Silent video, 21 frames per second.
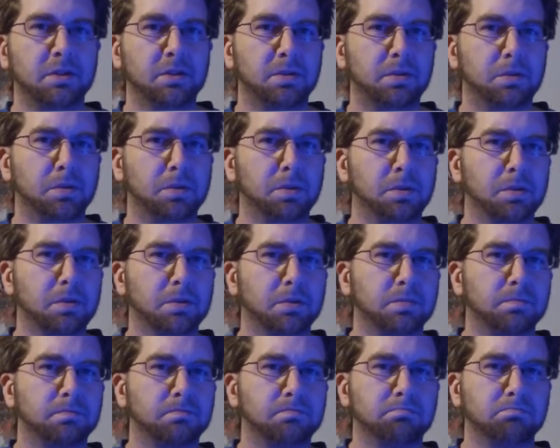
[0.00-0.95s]

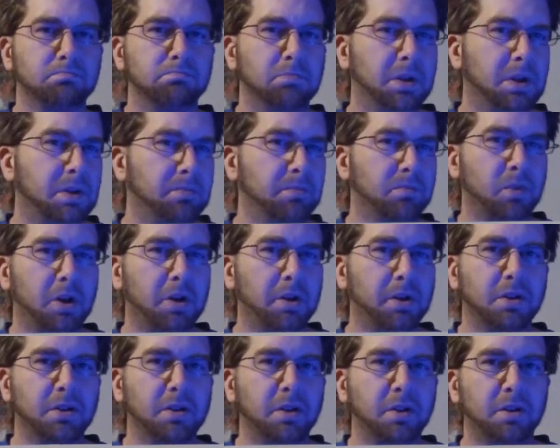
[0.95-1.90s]
or him
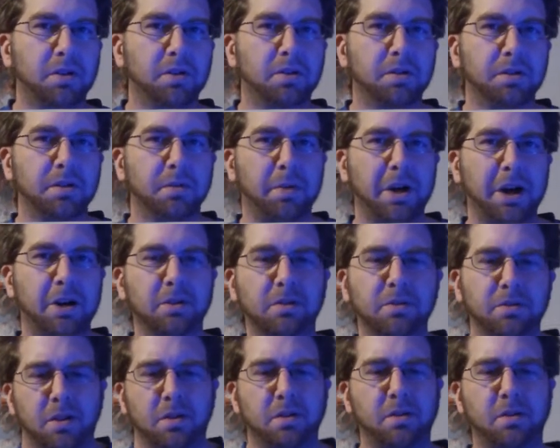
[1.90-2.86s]
running into Null in the
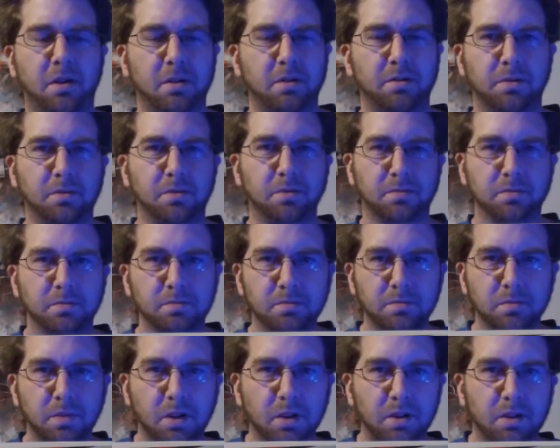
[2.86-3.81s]
past. I don't
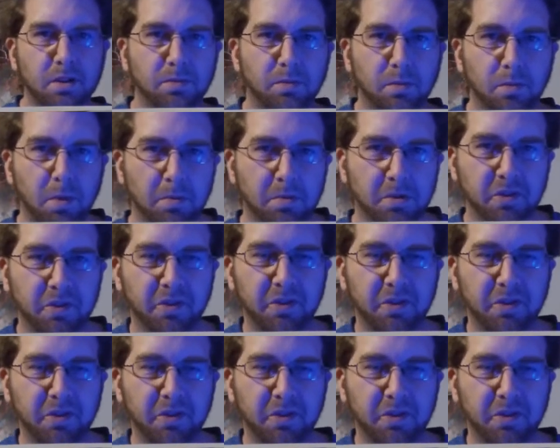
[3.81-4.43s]
remember the